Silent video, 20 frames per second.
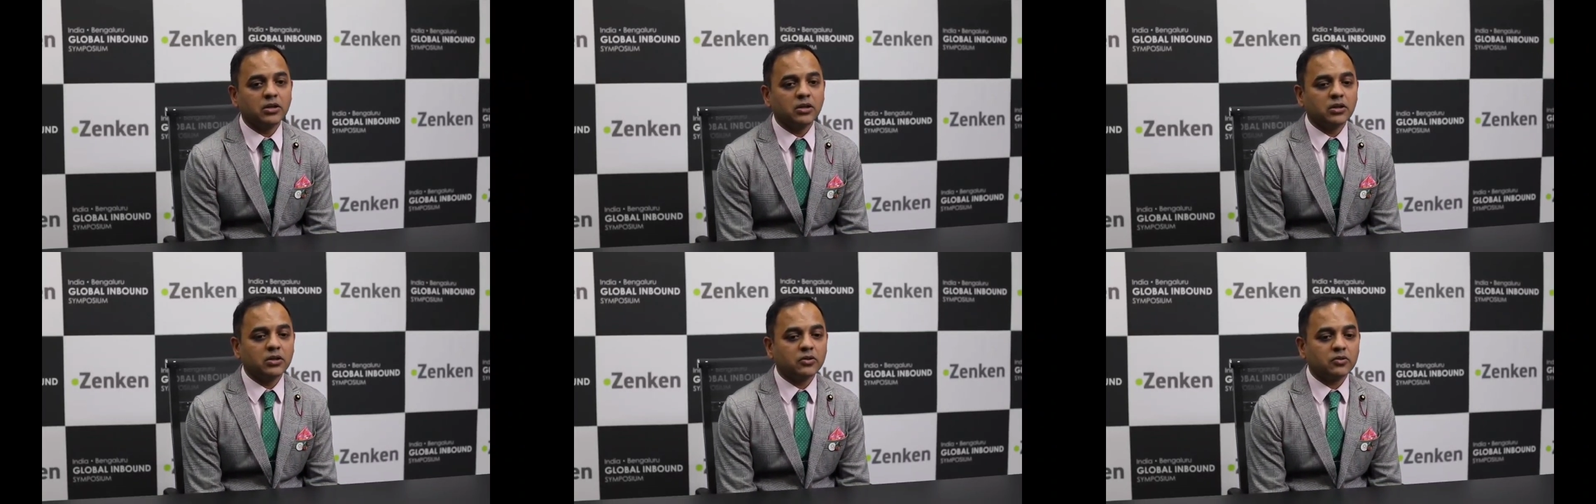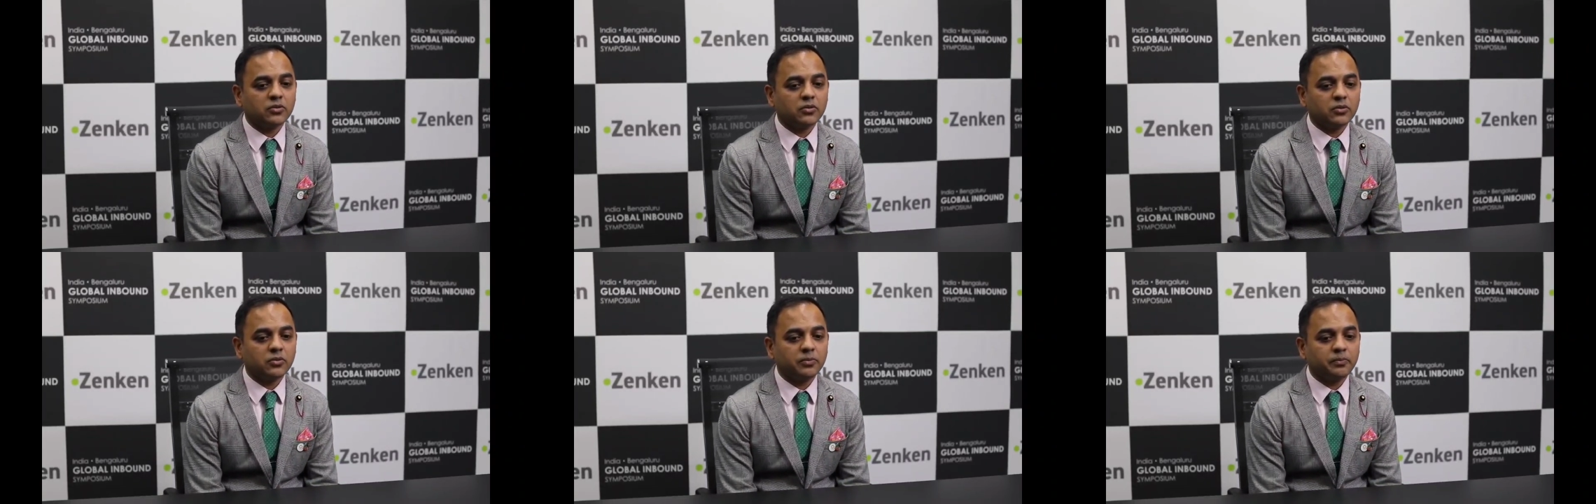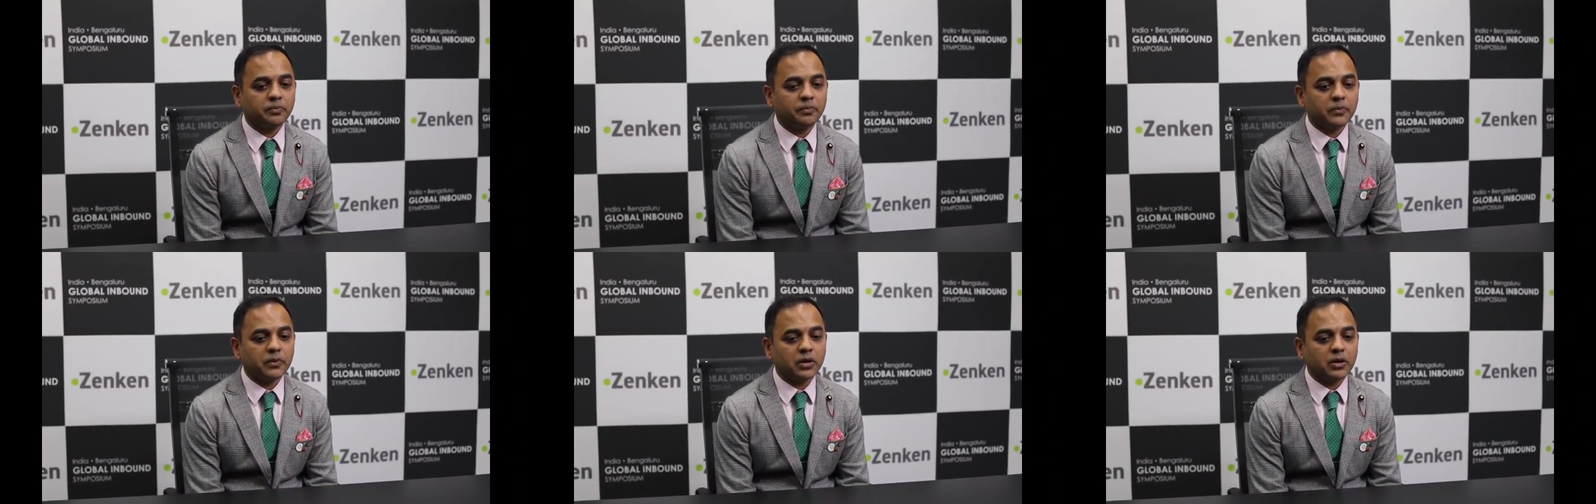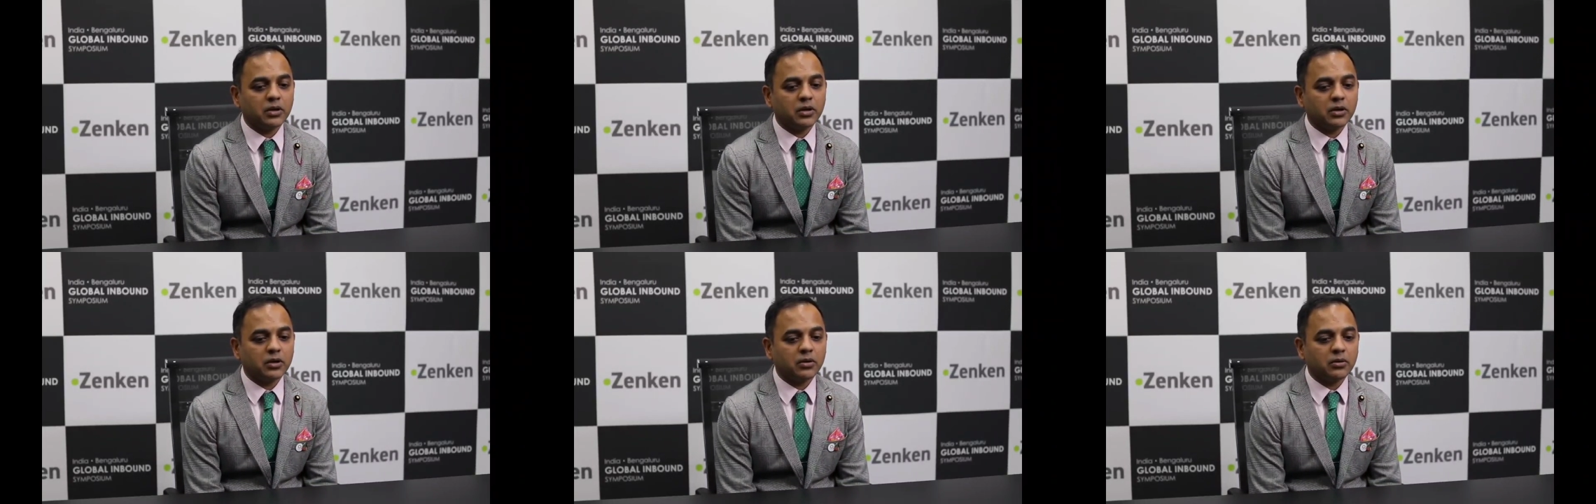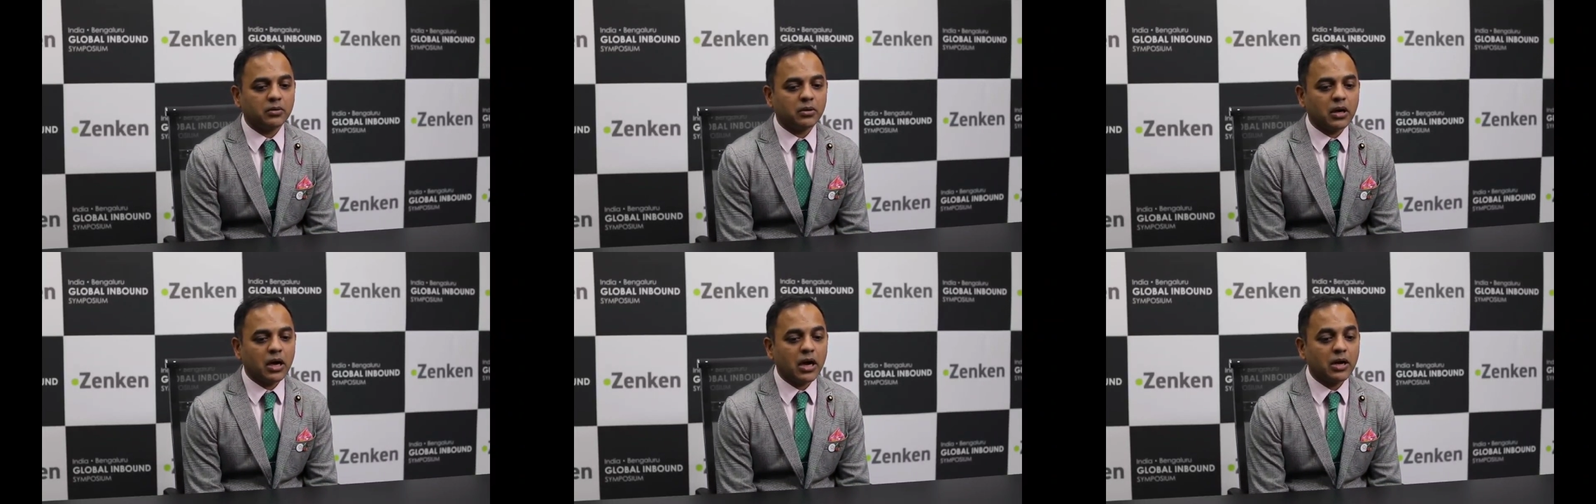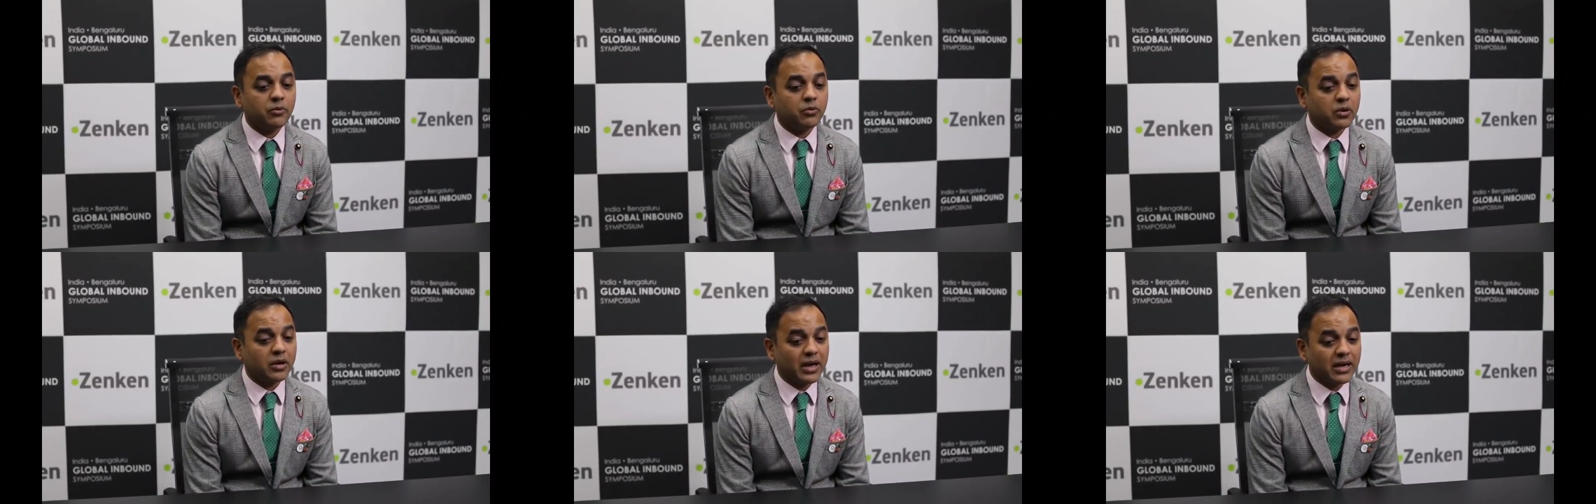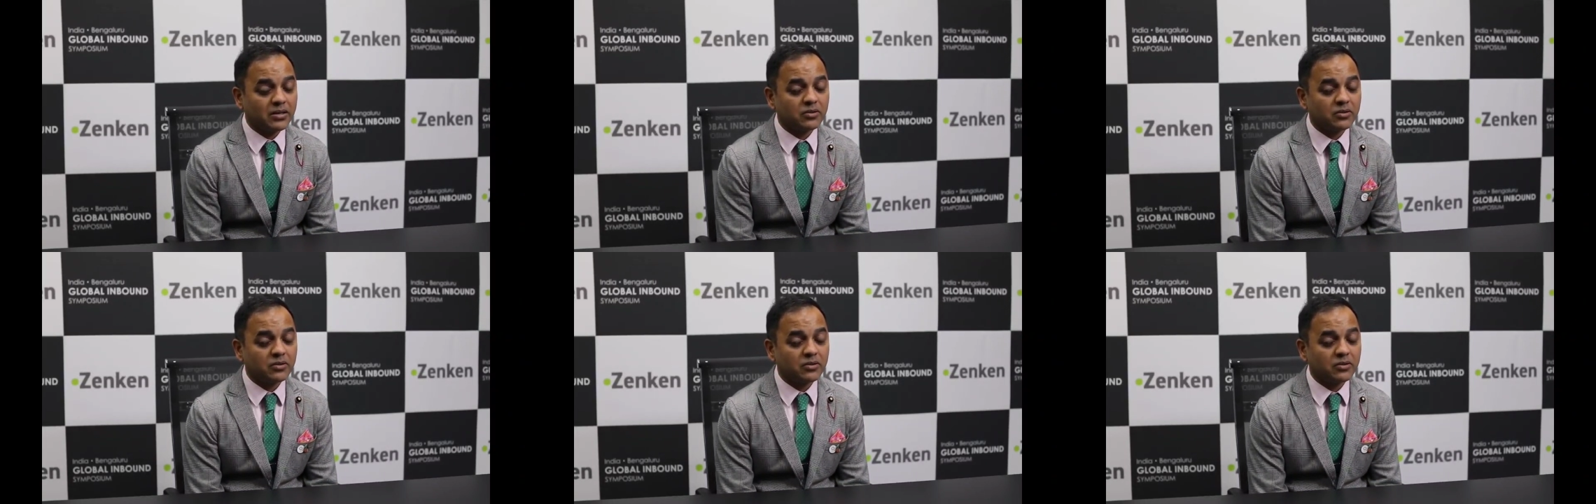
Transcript: So I would like